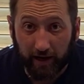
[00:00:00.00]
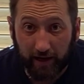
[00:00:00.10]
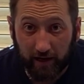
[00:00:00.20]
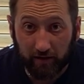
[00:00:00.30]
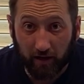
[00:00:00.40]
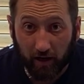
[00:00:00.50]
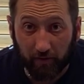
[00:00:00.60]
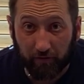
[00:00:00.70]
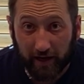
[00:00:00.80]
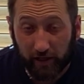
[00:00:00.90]
And
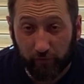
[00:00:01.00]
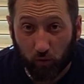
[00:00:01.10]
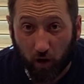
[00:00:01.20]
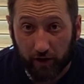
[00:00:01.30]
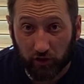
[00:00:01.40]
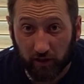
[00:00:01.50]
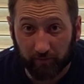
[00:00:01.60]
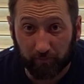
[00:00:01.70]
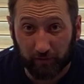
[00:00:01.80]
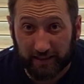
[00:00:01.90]
thank you for
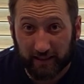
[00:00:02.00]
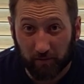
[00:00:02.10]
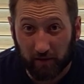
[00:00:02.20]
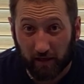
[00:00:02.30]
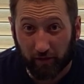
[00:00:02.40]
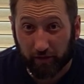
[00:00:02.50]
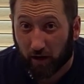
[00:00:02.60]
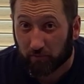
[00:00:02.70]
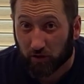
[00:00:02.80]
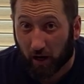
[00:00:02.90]
watching. Please give me a
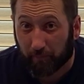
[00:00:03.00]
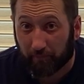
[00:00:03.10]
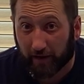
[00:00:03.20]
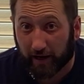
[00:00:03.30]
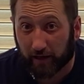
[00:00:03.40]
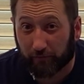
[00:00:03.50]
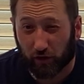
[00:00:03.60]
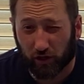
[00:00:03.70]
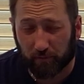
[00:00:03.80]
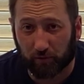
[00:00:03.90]
thumbs up. And if you
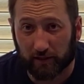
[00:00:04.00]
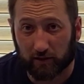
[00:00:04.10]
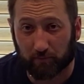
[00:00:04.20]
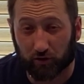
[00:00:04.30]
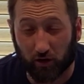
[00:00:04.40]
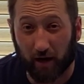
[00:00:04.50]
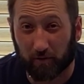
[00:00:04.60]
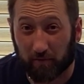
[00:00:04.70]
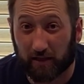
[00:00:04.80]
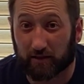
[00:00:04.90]
could, please subscribe.
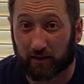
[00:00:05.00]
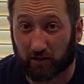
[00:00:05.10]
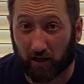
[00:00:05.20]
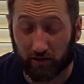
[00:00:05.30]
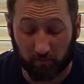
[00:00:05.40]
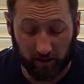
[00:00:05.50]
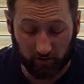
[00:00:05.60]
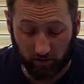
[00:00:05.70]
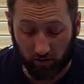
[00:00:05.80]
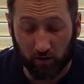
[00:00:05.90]
It means a ton to me.
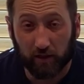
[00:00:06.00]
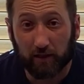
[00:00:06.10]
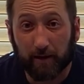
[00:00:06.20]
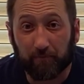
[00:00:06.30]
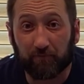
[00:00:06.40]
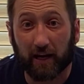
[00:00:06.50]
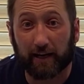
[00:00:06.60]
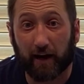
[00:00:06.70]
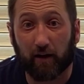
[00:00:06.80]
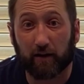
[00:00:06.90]
So take
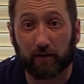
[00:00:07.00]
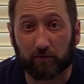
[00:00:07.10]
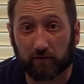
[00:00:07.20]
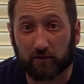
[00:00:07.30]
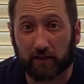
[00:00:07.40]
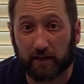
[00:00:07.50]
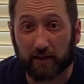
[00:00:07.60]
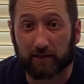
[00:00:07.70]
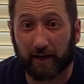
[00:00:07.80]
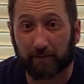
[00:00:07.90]
care and see you
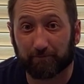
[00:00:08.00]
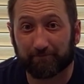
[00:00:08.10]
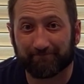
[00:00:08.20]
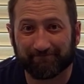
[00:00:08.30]
next time.